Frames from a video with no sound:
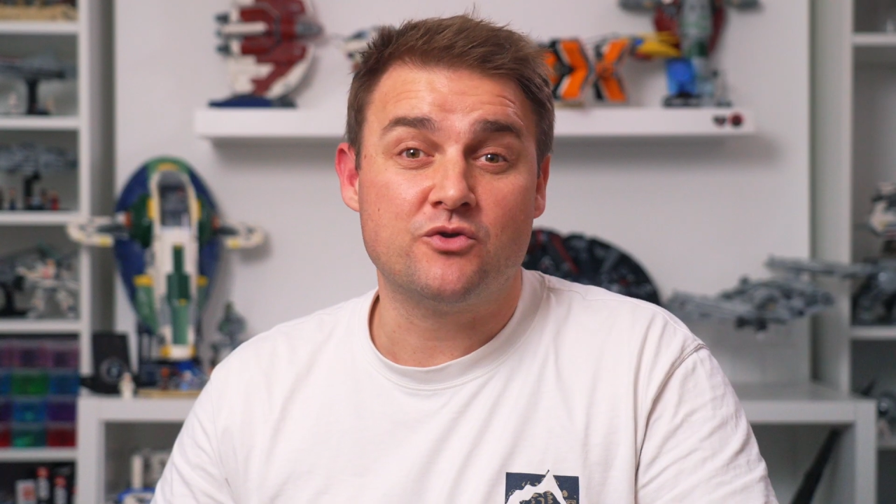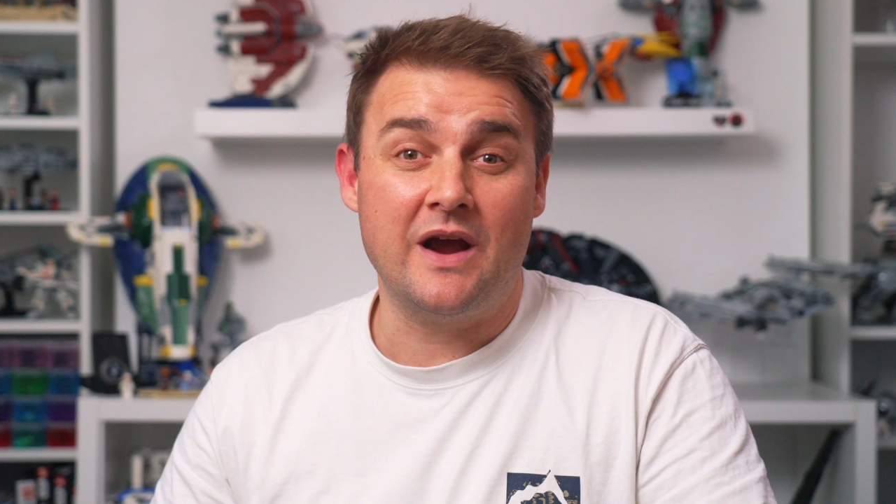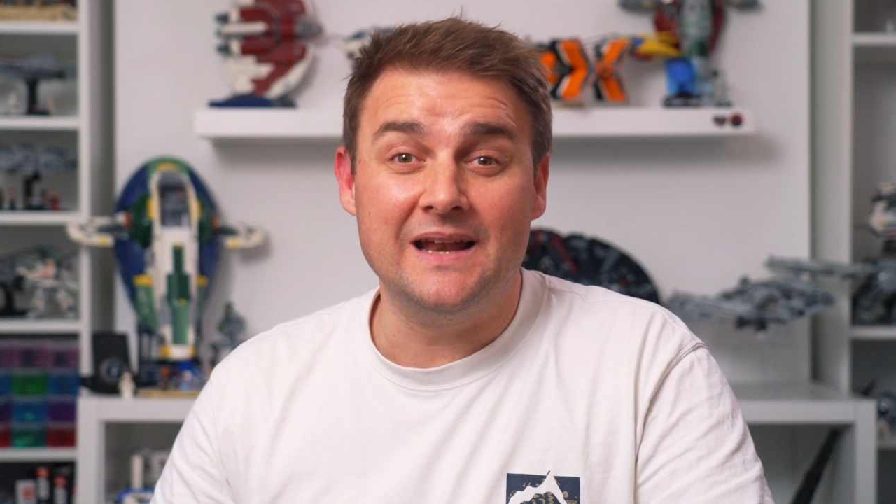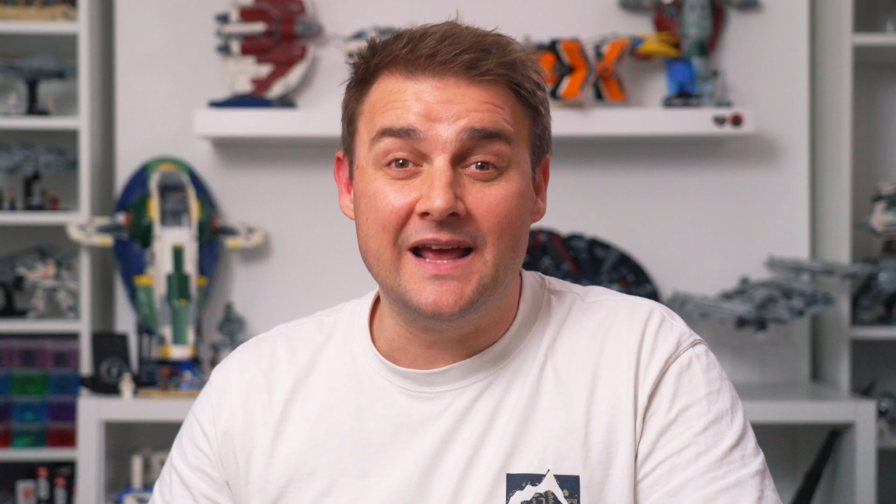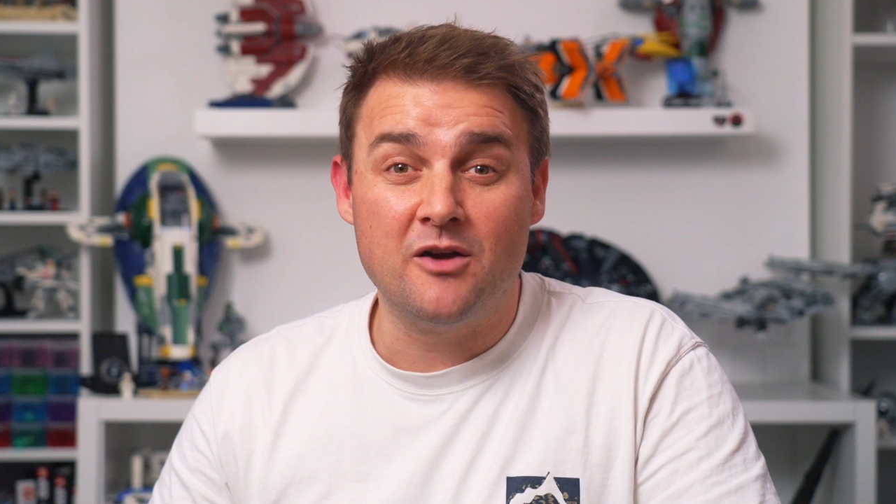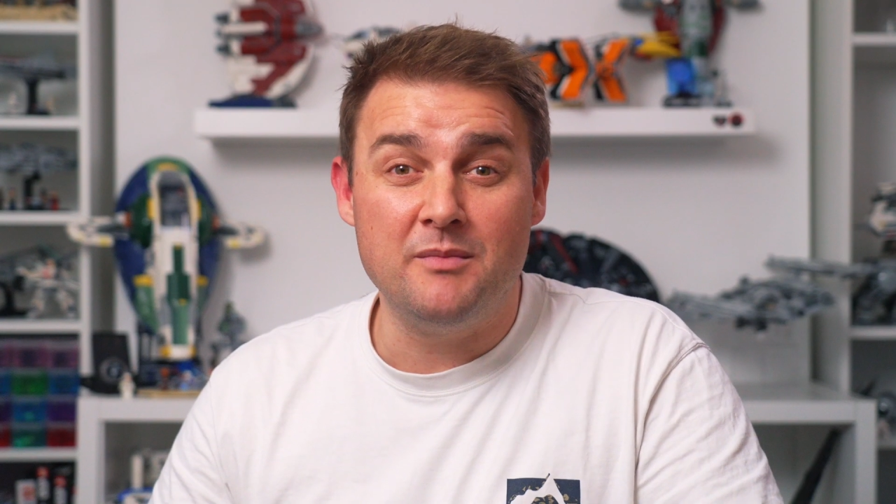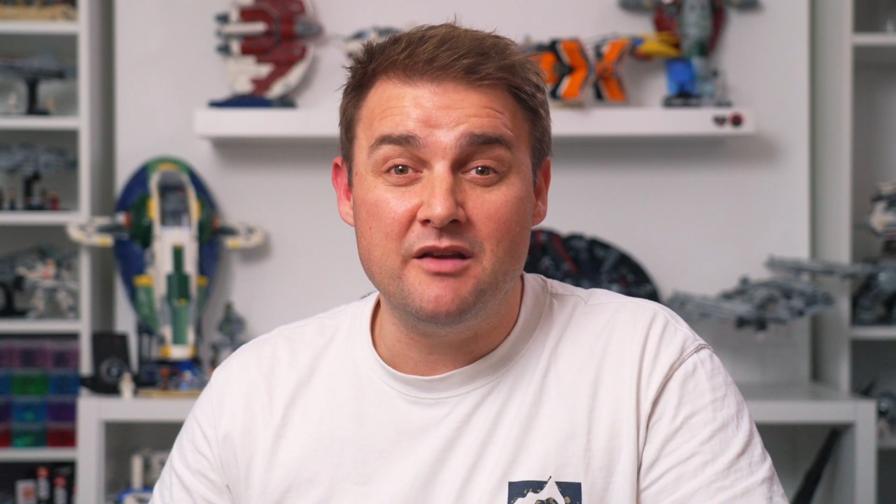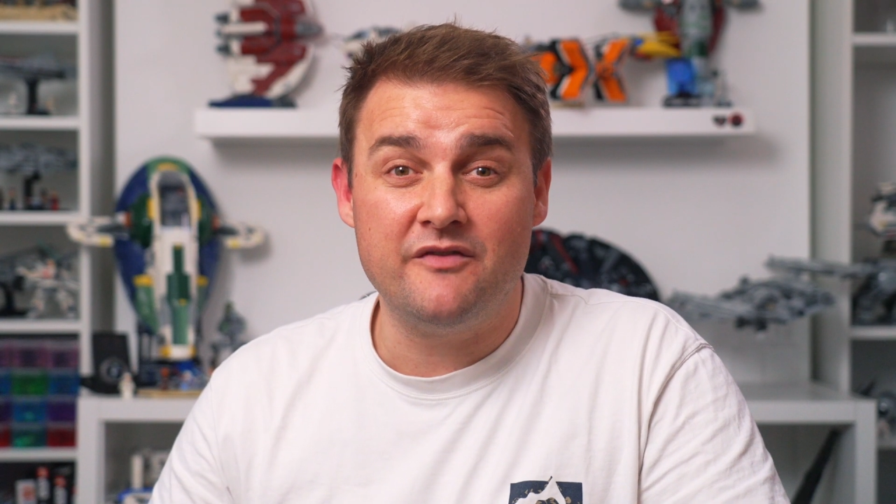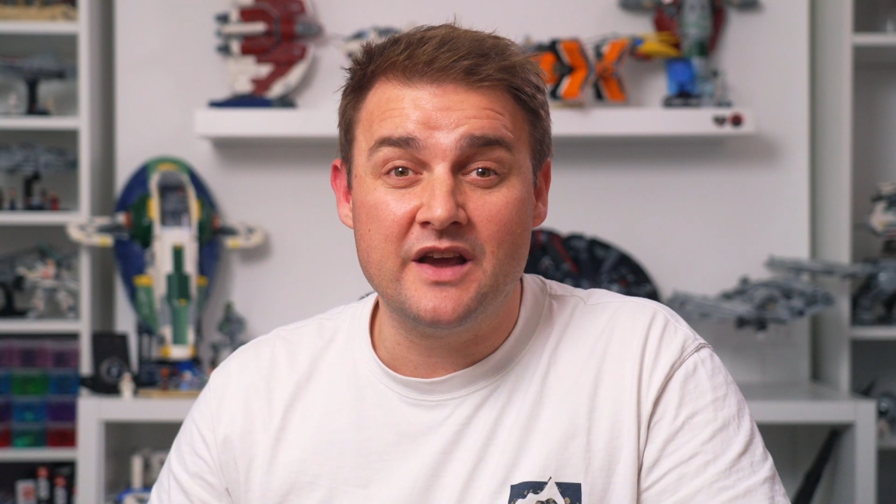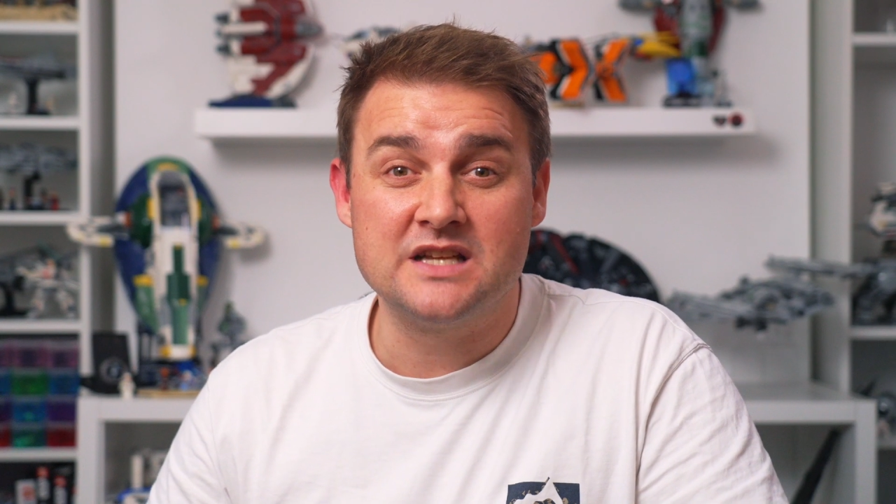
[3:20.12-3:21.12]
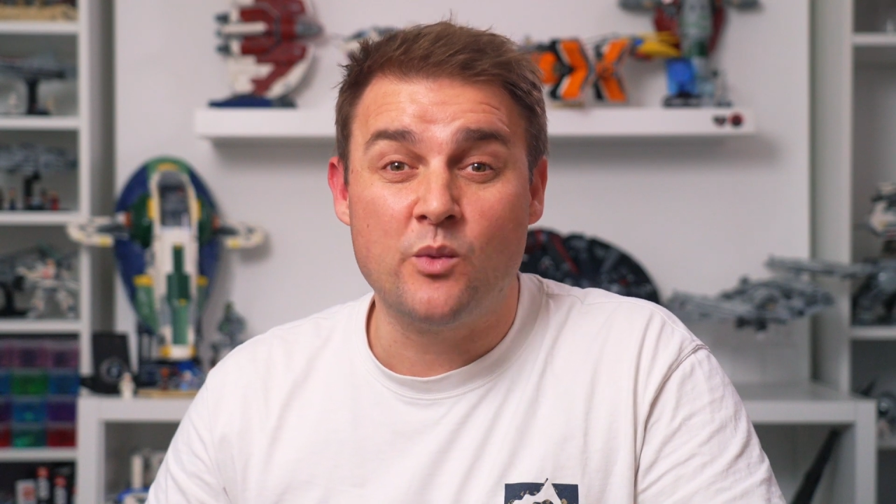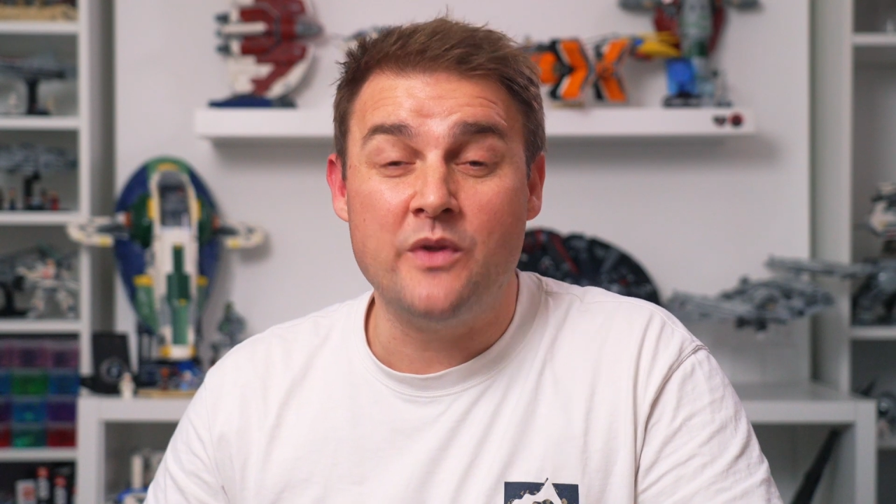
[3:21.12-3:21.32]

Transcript: great LEGO minifigures,